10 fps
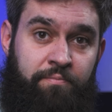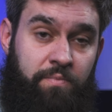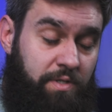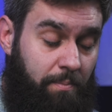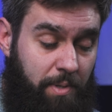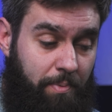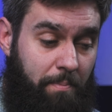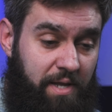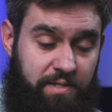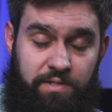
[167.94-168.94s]
Some people
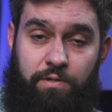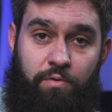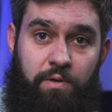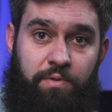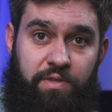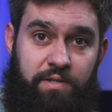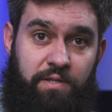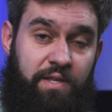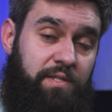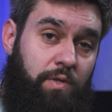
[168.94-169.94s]
might disagree with this,
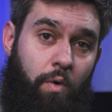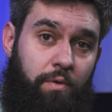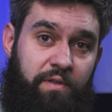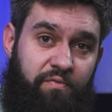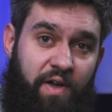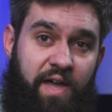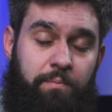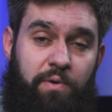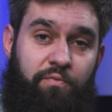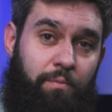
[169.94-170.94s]
and that's totally fine.
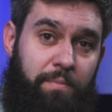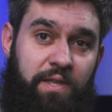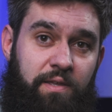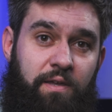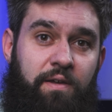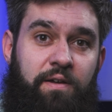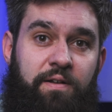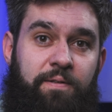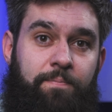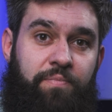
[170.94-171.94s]
But for me,
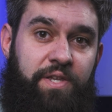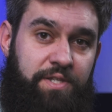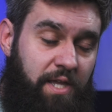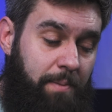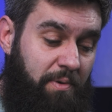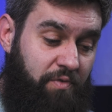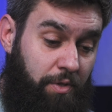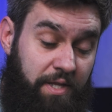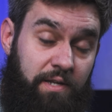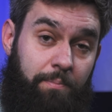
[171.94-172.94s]
this type of
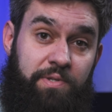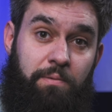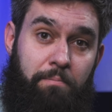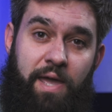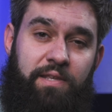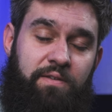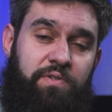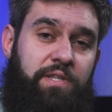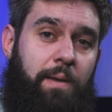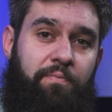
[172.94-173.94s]
cleanup is a massive
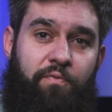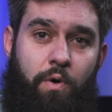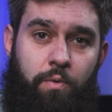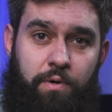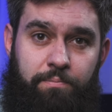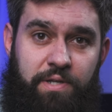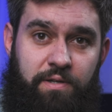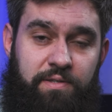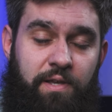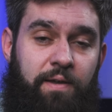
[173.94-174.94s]
step forward
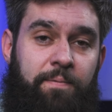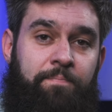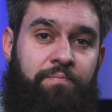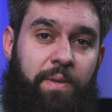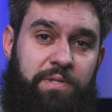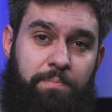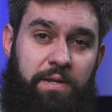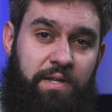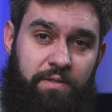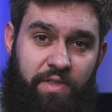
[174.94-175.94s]
because I'm
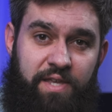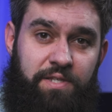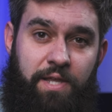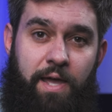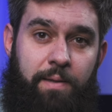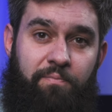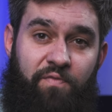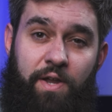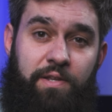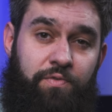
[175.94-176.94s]
spending less time
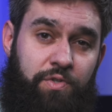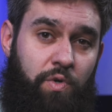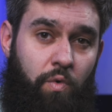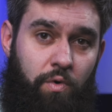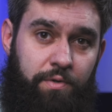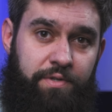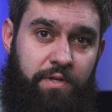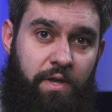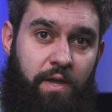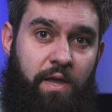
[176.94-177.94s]
fighting the tools
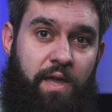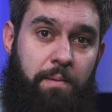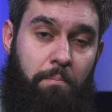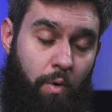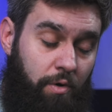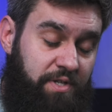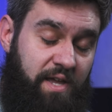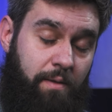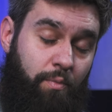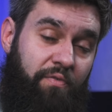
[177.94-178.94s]
and more
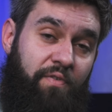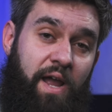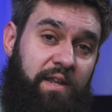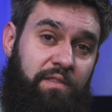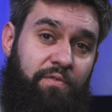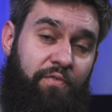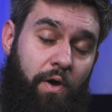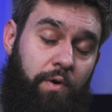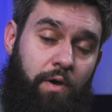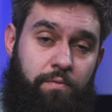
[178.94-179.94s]
time refining the
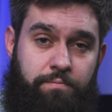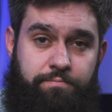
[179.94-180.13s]
photo.